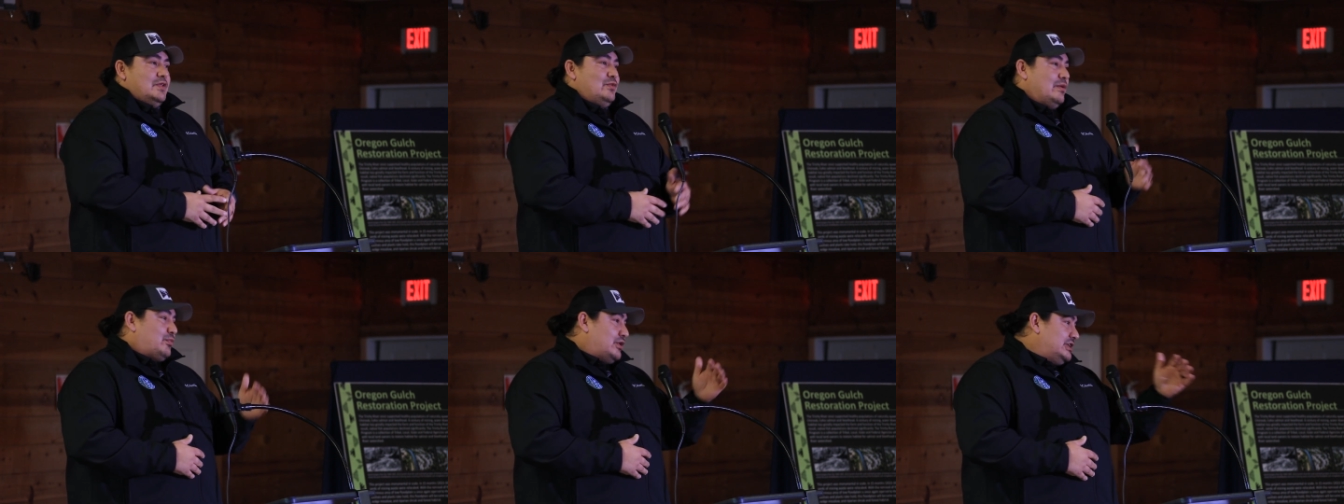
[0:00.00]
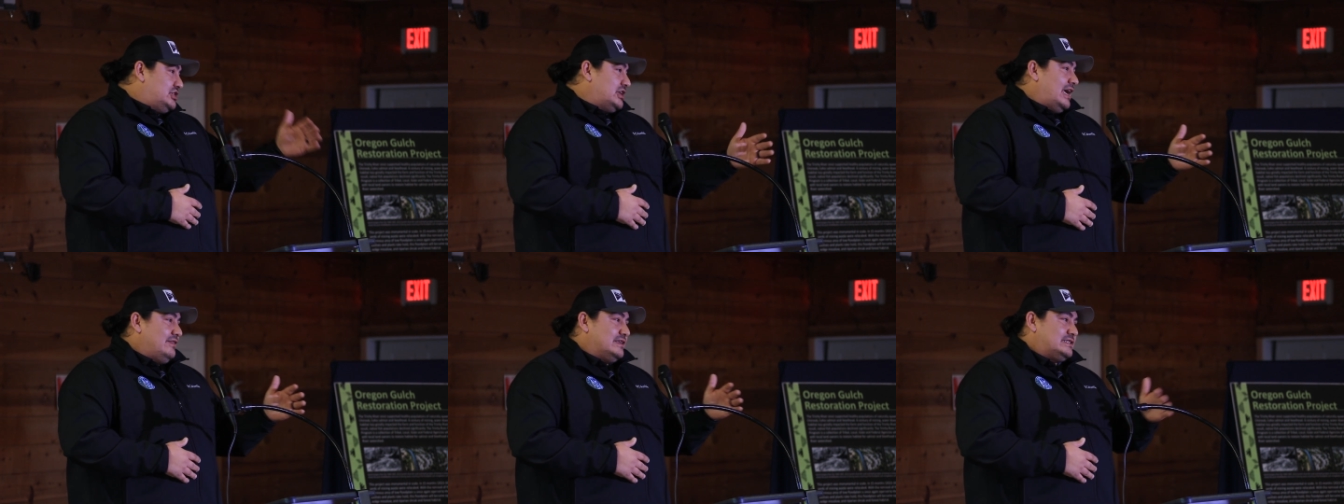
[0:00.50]
We
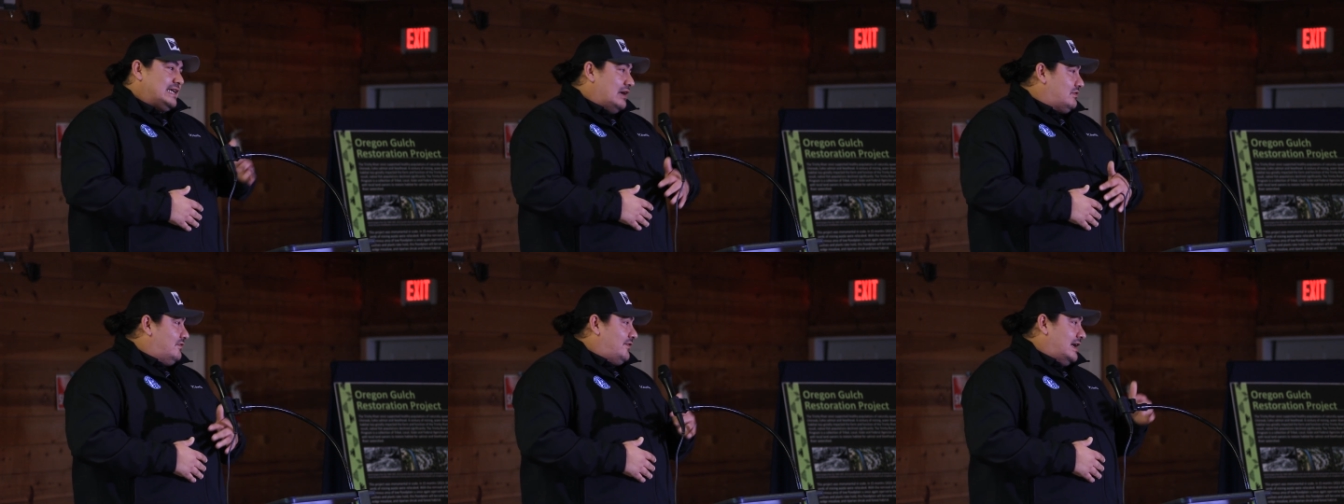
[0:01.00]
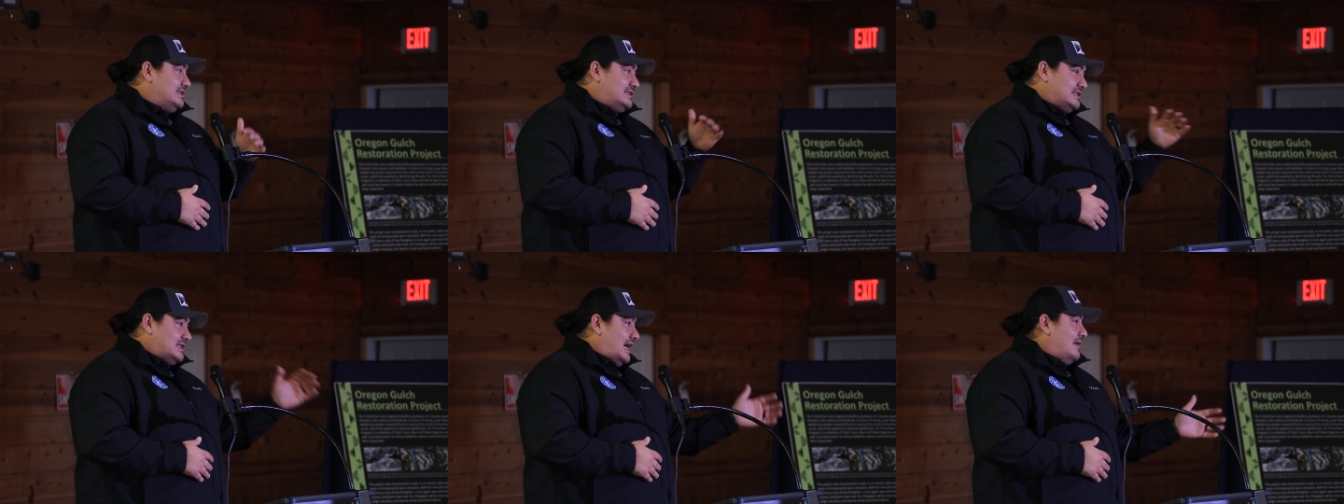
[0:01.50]
appreciate the sacrifice
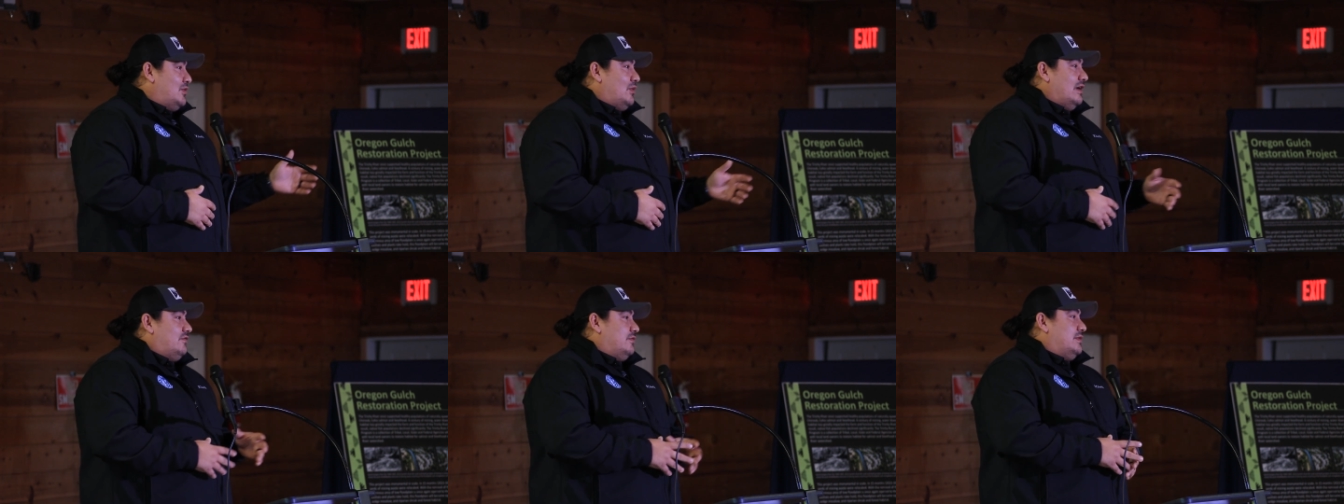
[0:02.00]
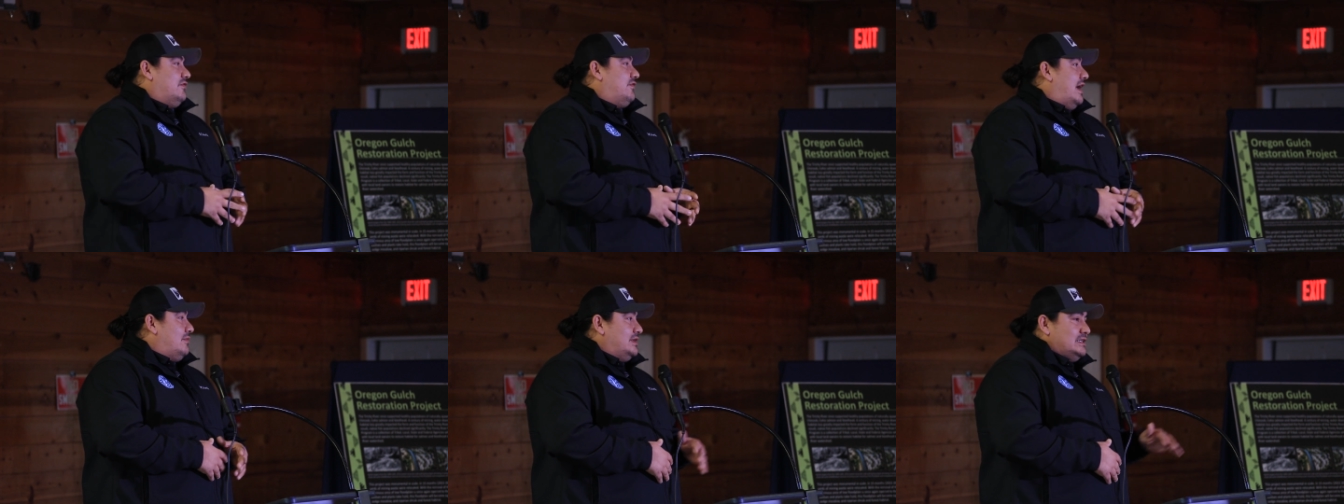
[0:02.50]
and time away from your
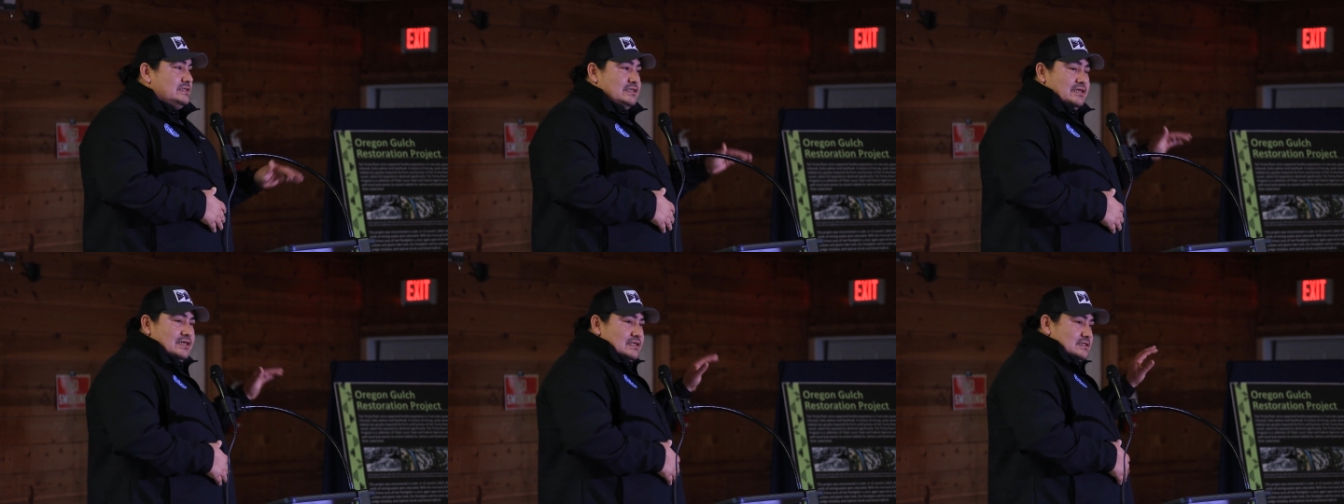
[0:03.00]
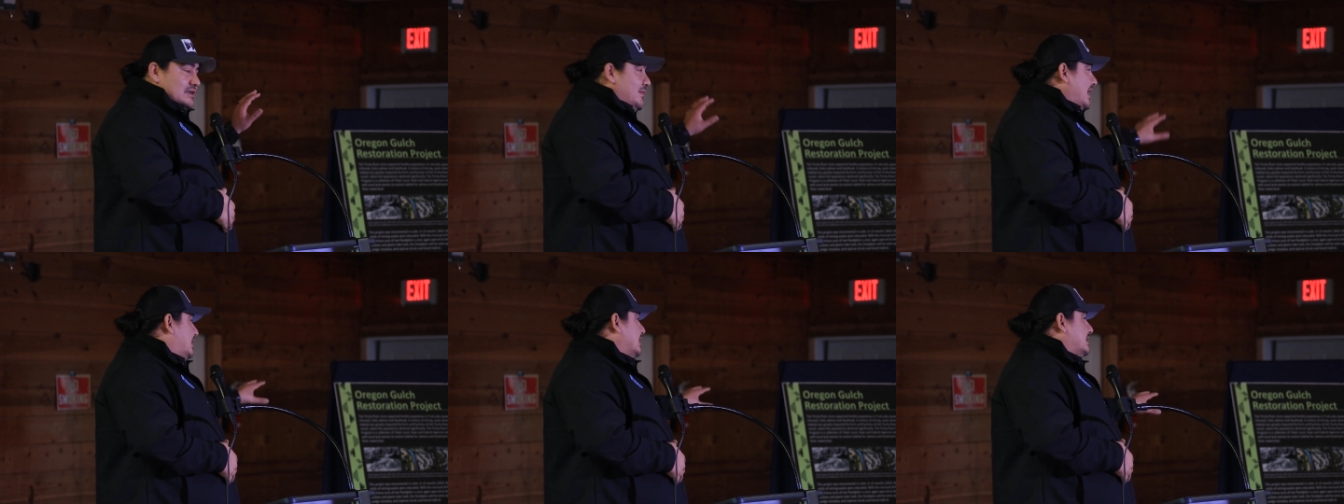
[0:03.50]
families to
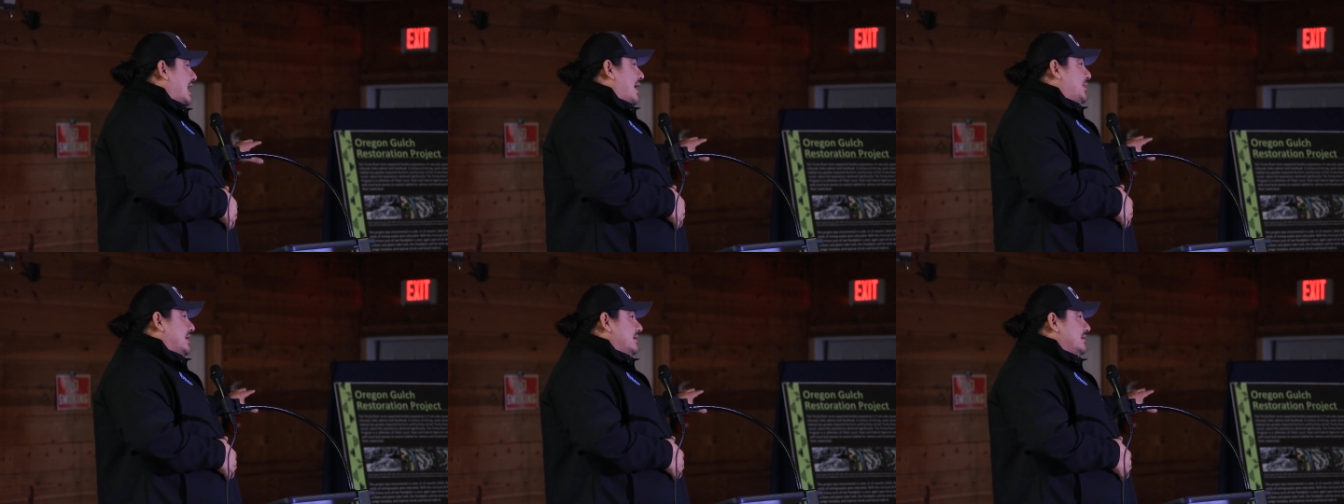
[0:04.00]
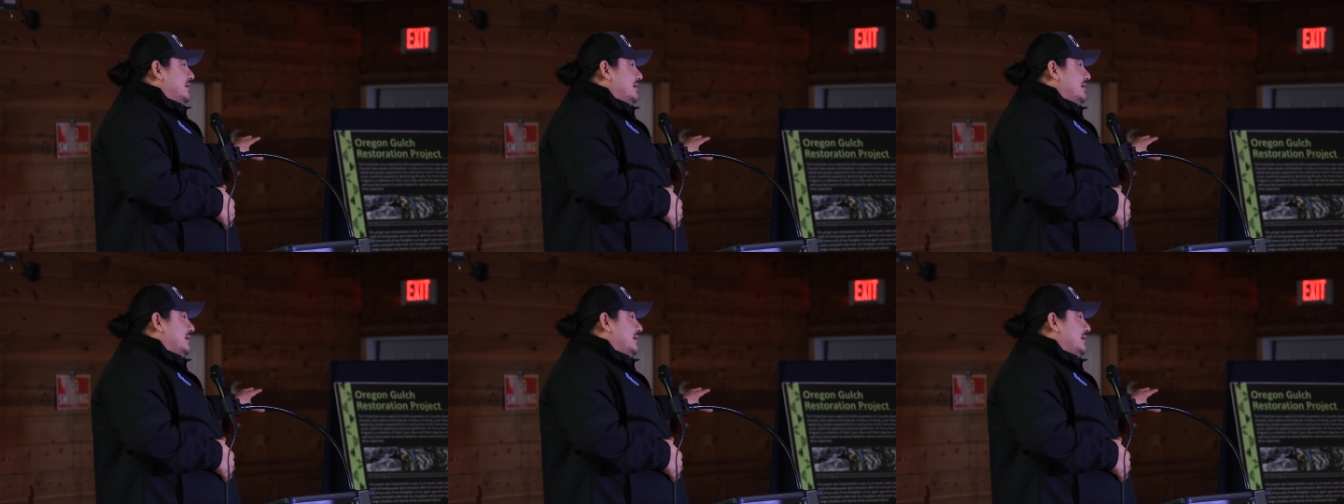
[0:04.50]
make this happen.